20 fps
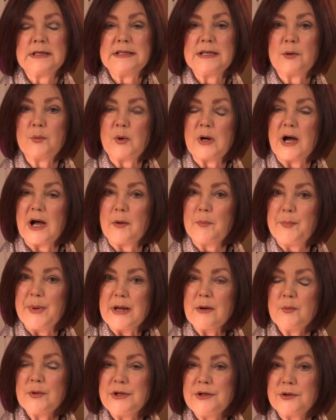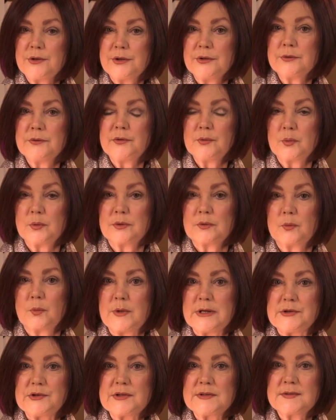Now, I'll bet when you heard the word
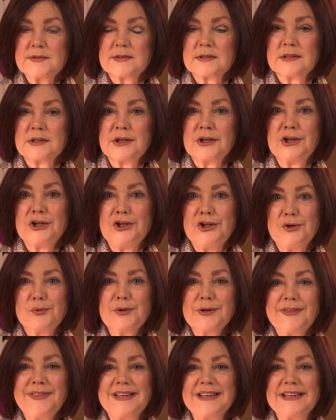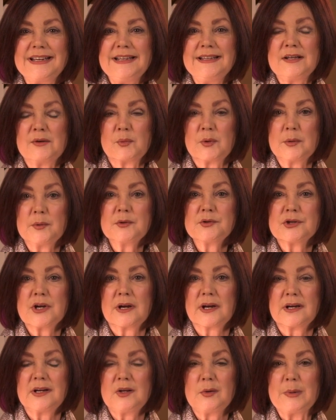widgets, you were thinking that we were
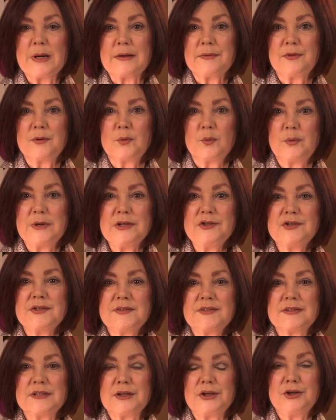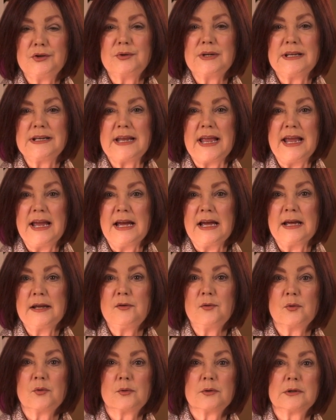talking about the widgets that you can
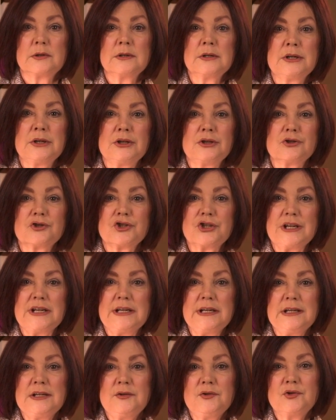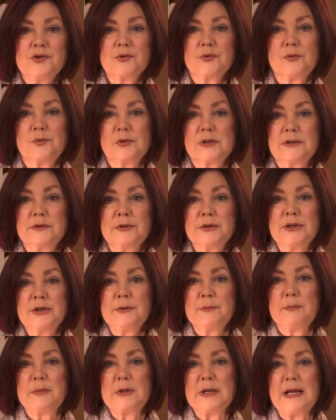add or change or
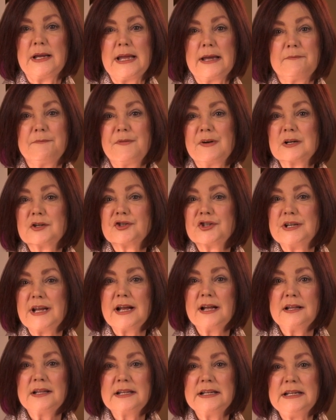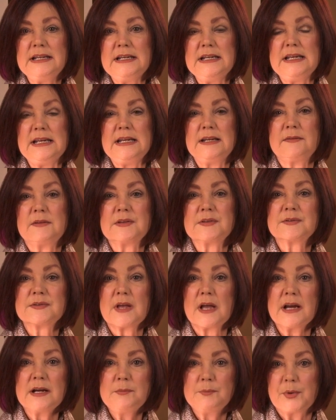add functionality in the
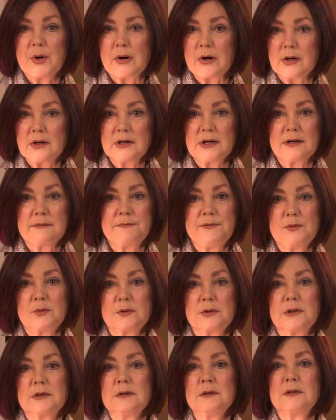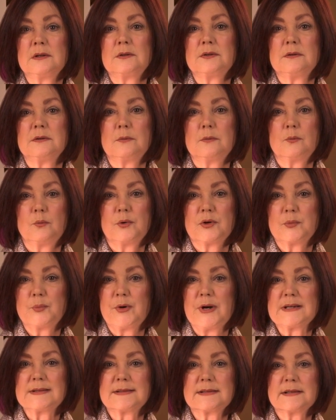sidebar of your
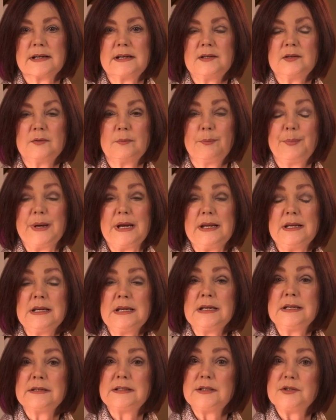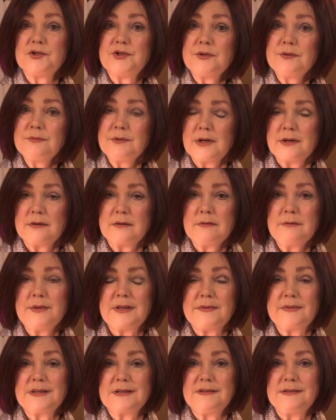WordPress site. But did you know
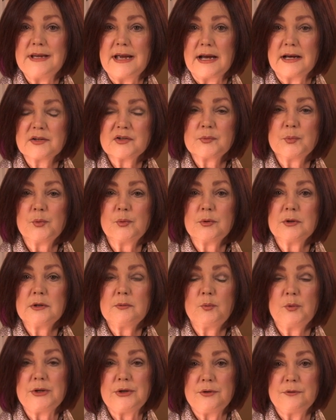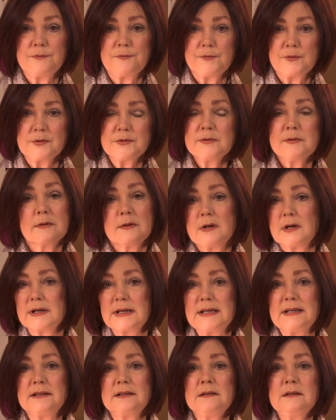that the dashboard, when you first
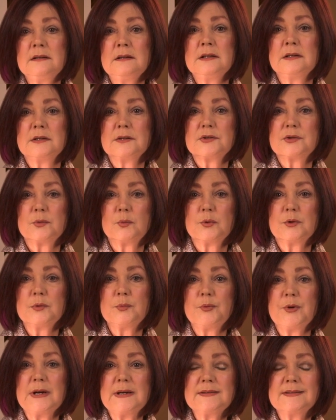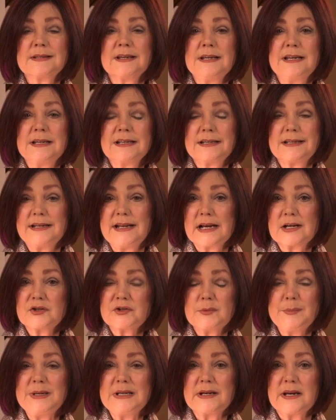log in to WordPress, can
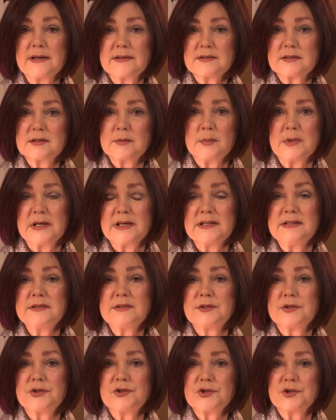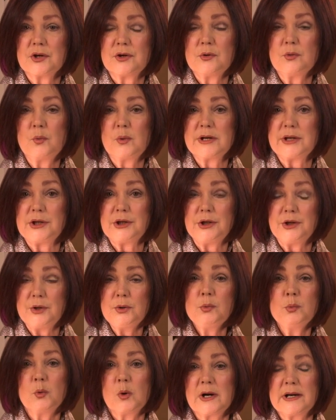actually be customized to show what
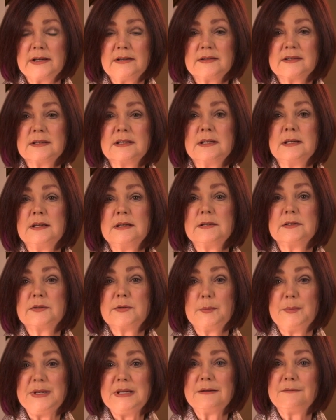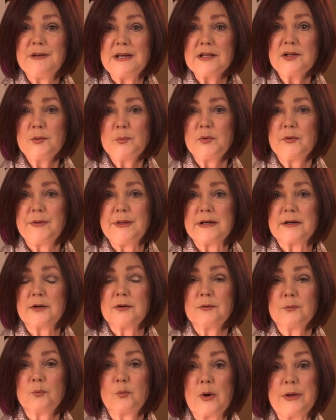you want to be available
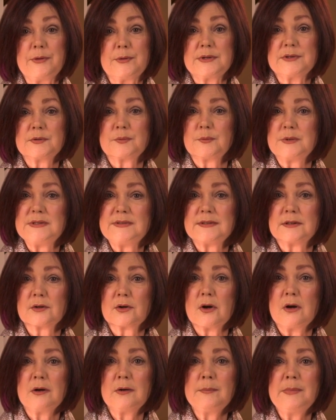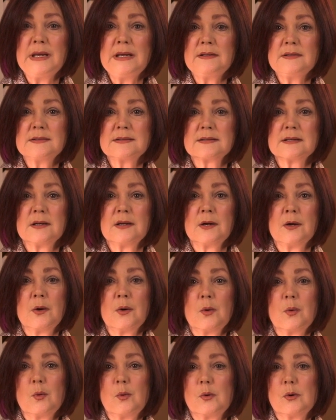there, whether it's recent comments
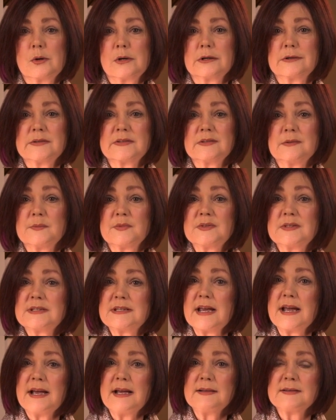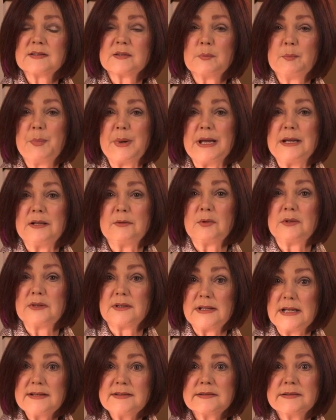or some stats? But
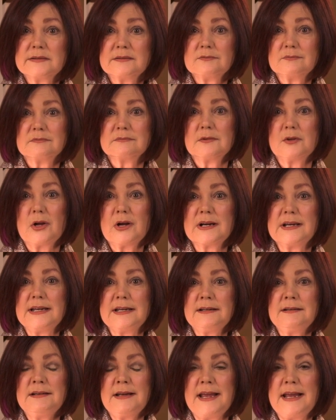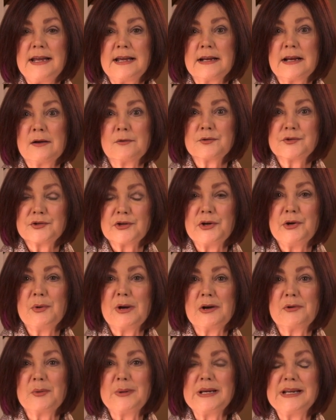let's log in and I'll show you
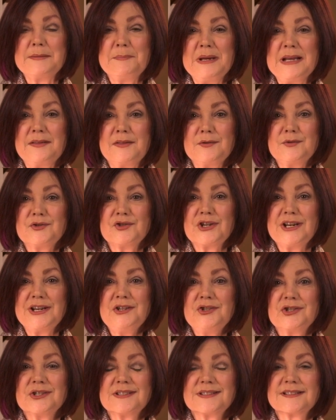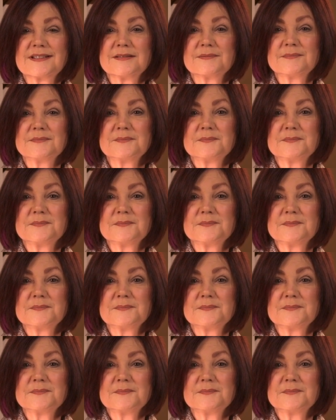how we can make those changes.